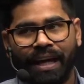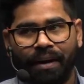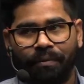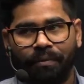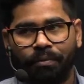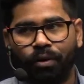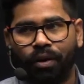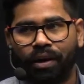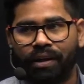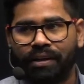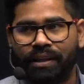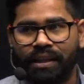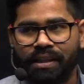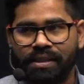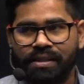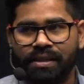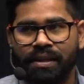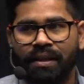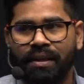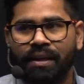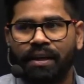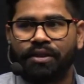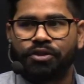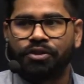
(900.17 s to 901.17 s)
got this
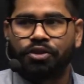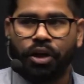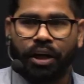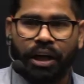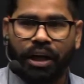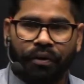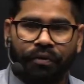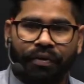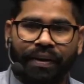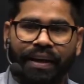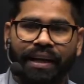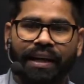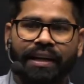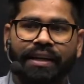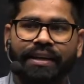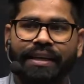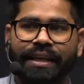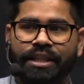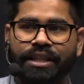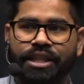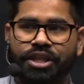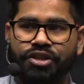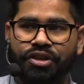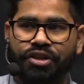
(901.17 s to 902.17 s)
Geographical
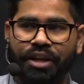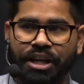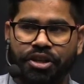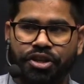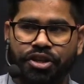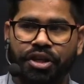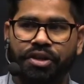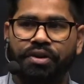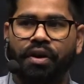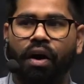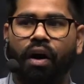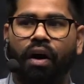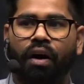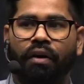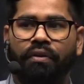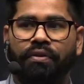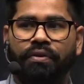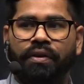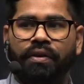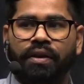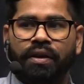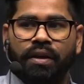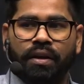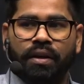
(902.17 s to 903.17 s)
Registration of
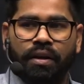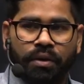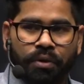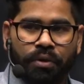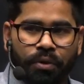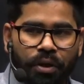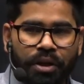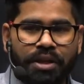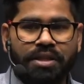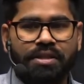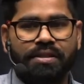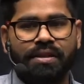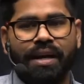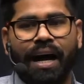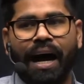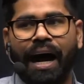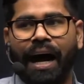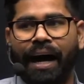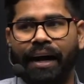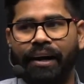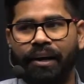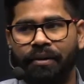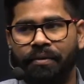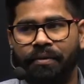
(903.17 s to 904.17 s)
Goods
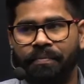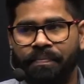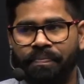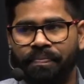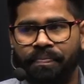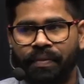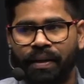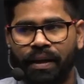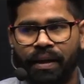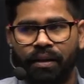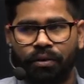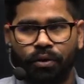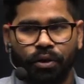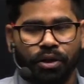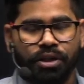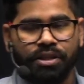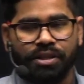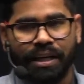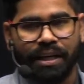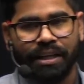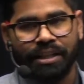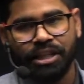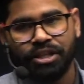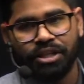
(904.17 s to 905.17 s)
and Goods
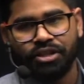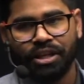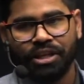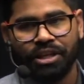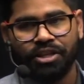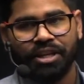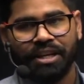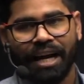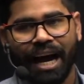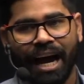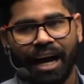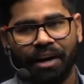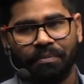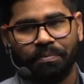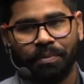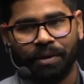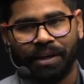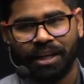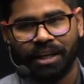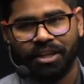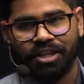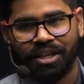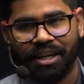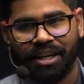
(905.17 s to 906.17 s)
Registration and
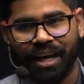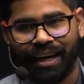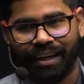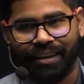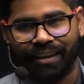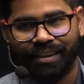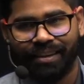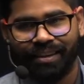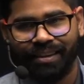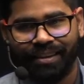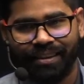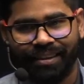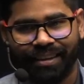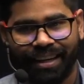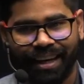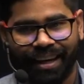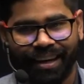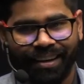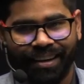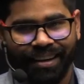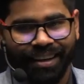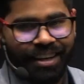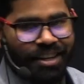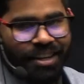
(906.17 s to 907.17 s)
Protection Act. Okay,
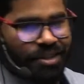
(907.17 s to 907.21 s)
so